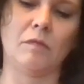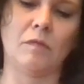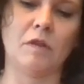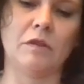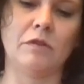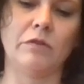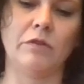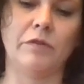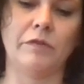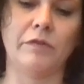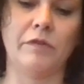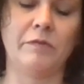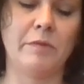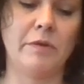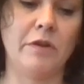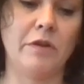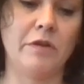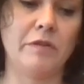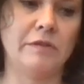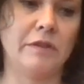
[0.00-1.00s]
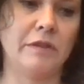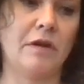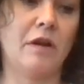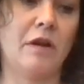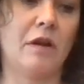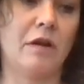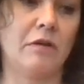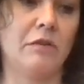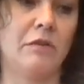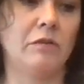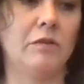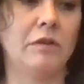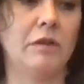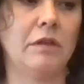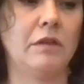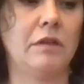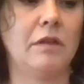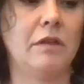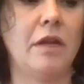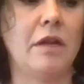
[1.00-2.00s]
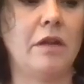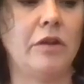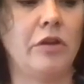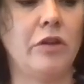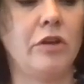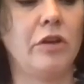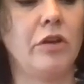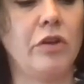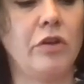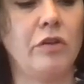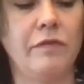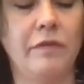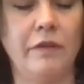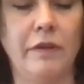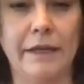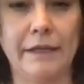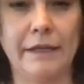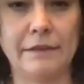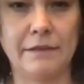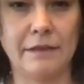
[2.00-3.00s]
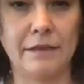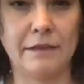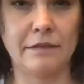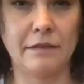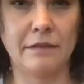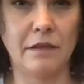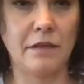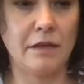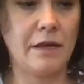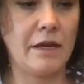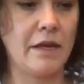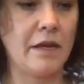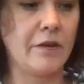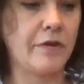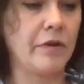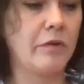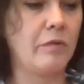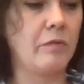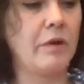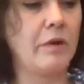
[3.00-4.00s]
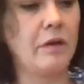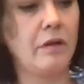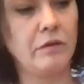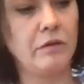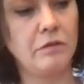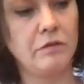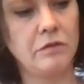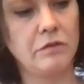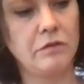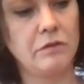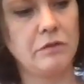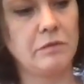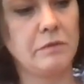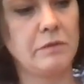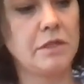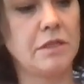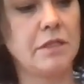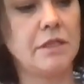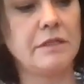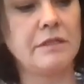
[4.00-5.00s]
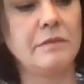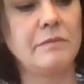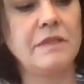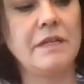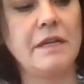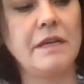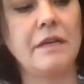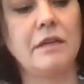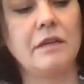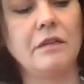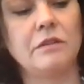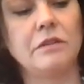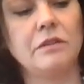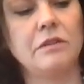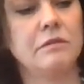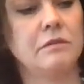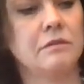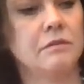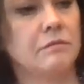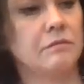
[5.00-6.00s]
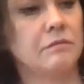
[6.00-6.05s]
So if you've been using a hot glue gun and you feel like it's not adhering well, switch to some tacky glue.